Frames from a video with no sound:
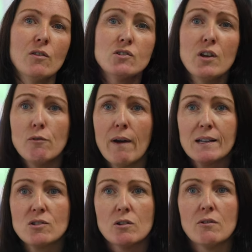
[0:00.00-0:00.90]
There's no
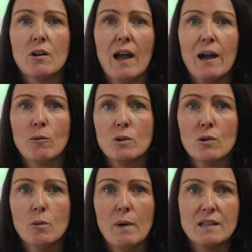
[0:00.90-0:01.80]
right or wrong
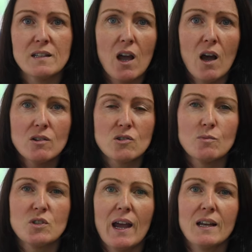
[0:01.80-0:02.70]
outcome as the art
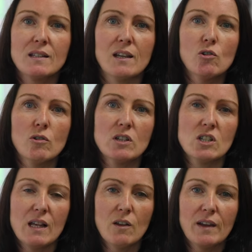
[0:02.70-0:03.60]
subjects encourage
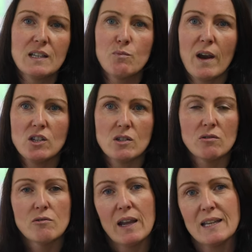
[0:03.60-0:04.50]
self-expression,
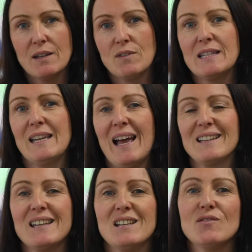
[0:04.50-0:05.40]
creativity
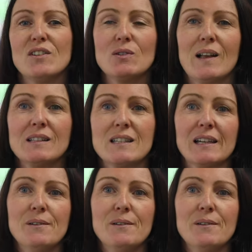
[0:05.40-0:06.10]
and individuality.